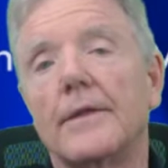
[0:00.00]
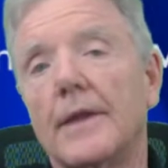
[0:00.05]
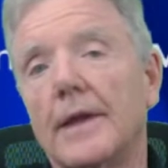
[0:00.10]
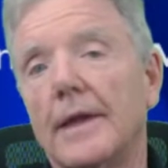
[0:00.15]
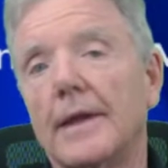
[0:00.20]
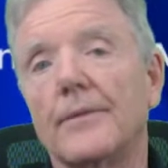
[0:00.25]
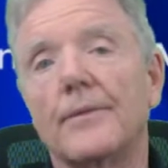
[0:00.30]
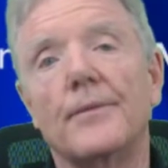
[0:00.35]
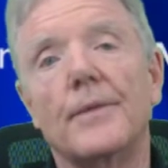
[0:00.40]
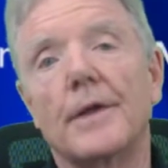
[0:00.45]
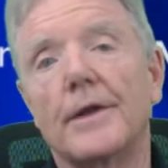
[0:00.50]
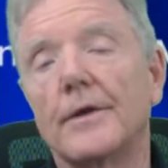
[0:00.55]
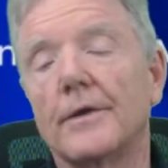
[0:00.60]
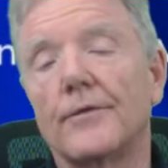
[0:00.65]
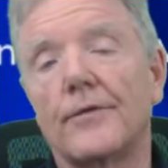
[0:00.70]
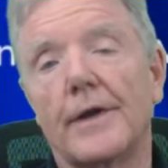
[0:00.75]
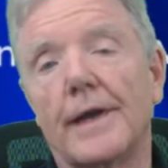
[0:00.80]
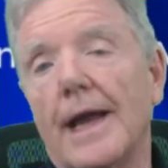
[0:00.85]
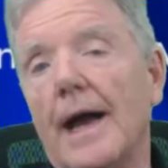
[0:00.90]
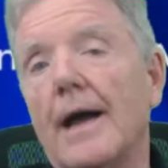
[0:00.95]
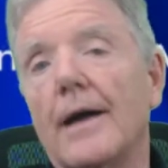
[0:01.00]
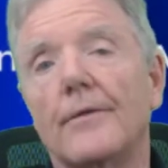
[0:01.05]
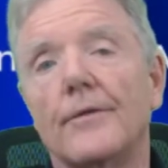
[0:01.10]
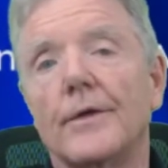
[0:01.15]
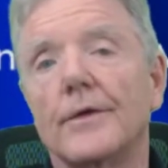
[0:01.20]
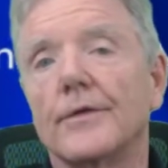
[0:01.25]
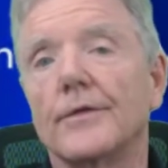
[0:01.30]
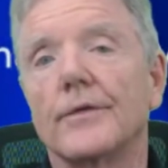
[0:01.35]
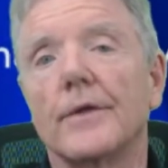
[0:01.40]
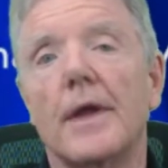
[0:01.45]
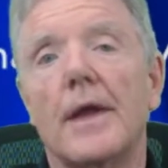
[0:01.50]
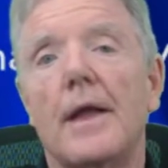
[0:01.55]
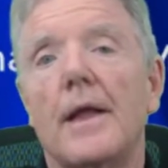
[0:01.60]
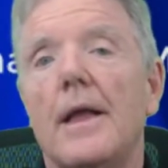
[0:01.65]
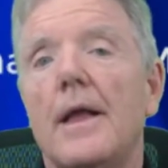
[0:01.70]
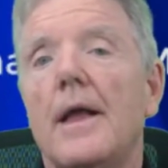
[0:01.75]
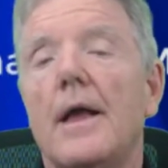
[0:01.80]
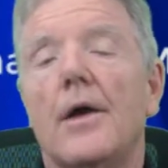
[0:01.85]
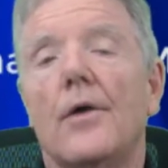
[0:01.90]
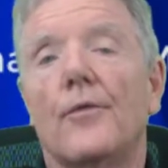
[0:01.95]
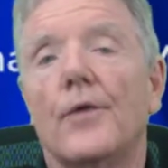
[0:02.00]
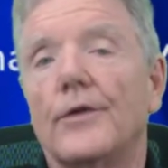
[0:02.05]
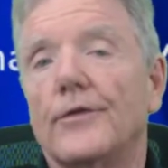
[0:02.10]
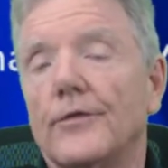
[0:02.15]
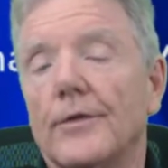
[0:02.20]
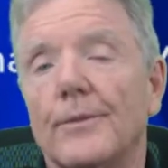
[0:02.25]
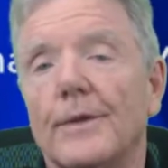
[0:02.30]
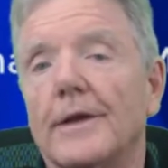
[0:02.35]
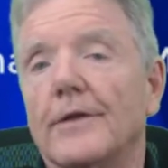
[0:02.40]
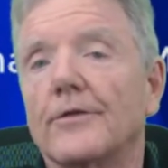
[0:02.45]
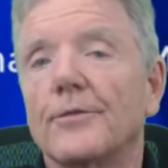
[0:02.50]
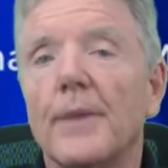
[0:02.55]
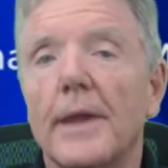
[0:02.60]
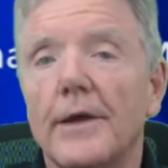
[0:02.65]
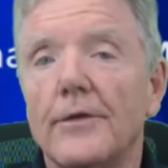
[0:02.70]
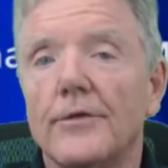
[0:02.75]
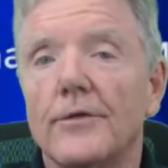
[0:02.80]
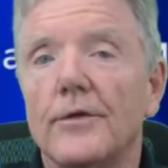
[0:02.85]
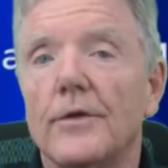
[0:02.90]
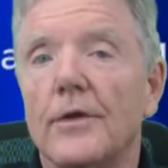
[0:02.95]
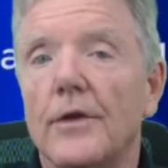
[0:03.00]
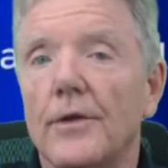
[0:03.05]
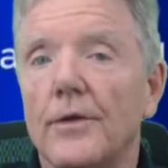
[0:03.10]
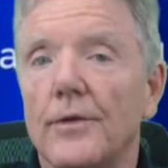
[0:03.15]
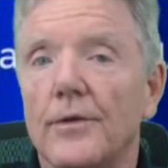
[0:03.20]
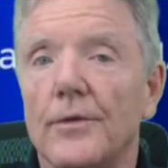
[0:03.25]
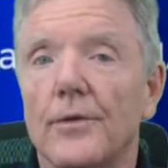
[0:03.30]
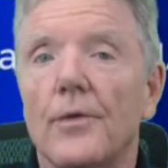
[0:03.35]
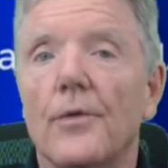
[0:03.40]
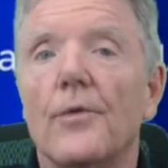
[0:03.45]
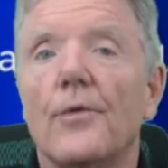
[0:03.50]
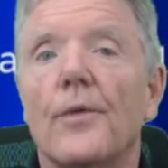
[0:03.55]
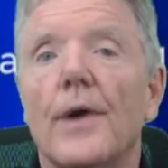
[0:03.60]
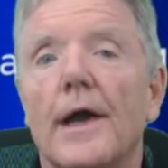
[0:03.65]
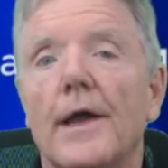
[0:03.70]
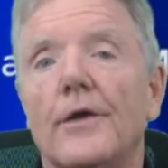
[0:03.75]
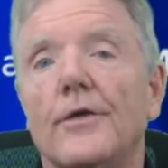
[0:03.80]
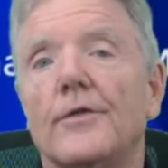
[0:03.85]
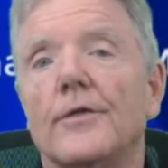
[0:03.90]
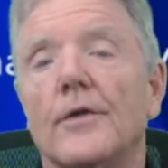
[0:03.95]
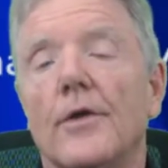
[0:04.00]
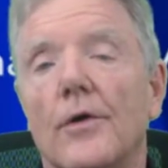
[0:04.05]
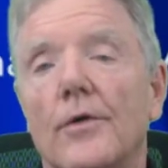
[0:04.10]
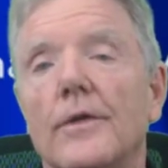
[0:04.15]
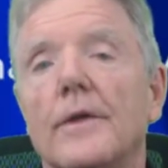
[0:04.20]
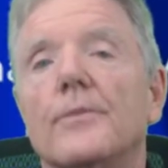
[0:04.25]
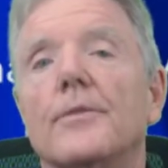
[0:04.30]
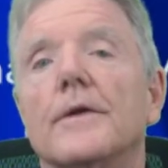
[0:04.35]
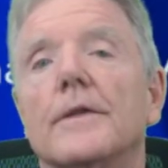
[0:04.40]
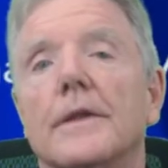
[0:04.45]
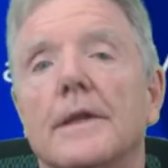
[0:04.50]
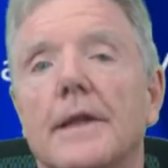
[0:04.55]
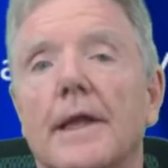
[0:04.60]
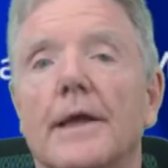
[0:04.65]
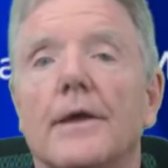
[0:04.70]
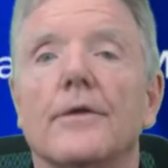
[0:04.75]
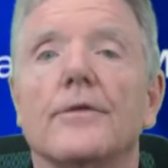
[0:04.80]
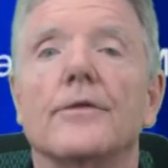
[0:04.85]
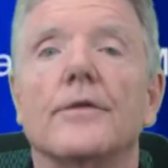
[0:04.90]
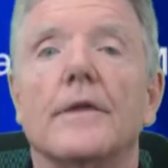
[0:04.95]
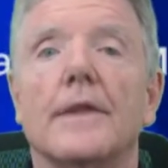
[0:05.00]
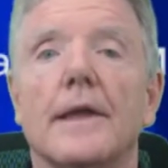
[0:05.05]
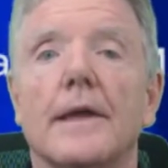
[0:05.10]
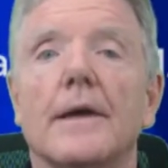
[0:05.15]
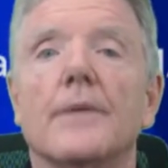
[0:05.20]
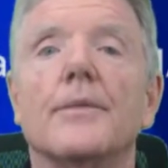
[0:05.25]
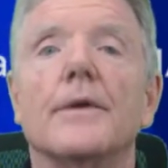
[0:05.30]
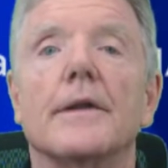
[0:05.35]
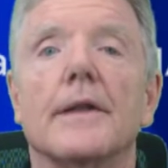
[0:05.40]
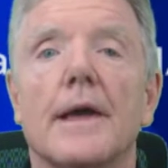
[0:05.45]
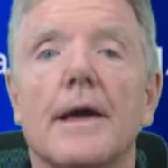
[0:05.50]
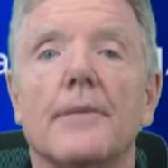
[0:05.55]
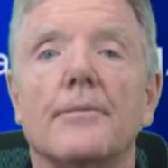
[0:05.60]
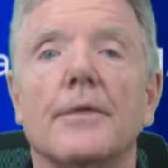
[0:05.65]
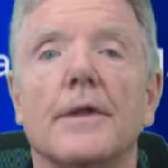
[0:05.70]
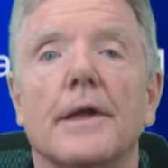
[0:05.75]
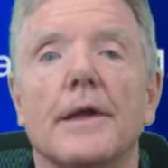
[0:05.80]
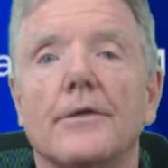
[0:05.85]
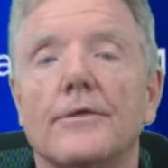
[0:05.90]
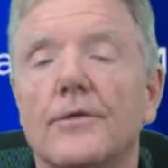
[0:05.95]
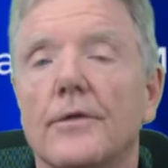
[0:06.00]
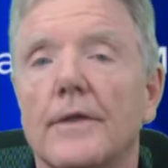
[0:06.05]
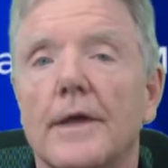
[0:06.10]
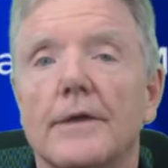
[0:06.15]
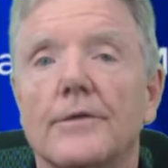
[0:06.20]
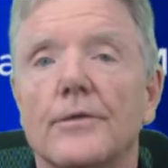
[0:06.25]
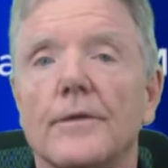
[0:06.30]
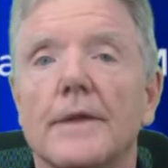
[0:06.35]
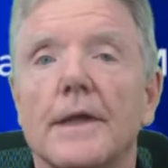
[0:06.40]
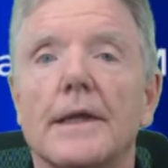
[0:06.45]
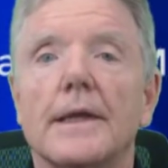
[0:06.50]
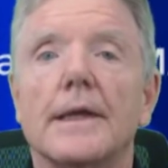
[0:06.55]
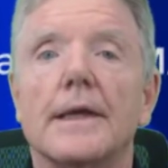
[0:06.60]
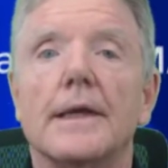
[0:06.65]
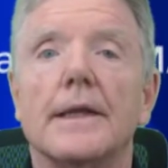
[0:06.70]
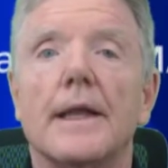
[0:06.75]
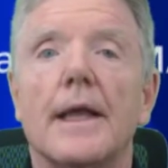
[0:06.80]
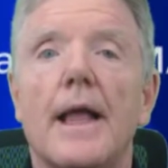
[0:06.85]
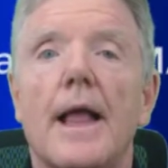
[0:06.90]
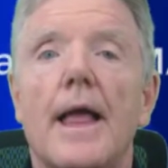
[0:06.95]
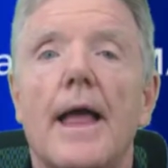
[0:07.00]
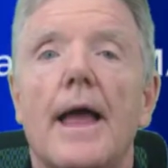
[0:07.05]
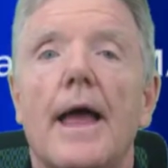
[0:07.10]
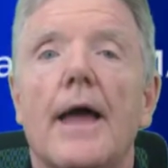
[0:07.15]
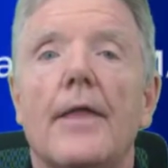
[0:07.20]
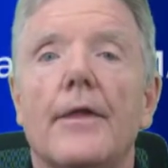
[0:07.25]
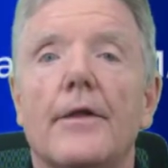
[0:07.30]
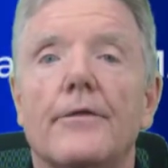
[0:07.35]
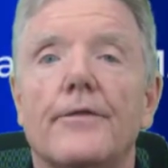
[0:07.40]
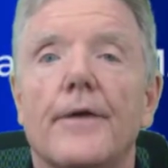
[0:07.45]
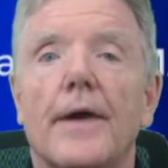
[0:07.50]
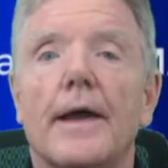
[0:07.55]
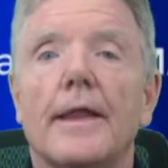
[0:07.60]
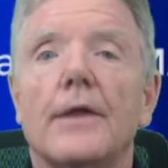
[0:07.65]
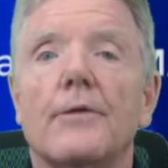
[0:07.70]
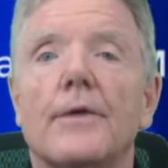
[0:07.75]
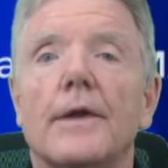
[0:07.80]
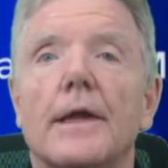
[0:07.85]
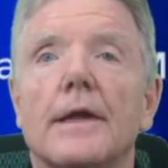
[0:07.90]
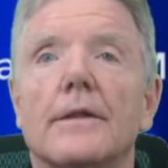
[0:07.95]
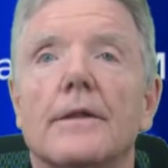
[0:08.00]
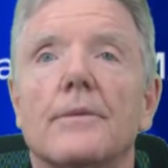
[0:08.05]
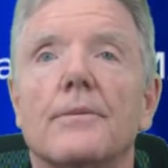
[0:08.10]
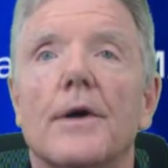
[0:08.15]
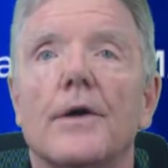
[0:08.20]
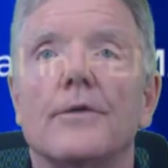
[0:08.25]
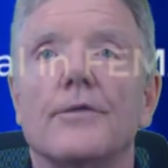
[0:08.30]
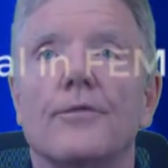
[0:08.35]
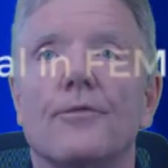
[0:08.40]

they, it's very obvious when someone explains it to you why you should only put the nails in the upper top plate. So that's what they did. And then finally we get the most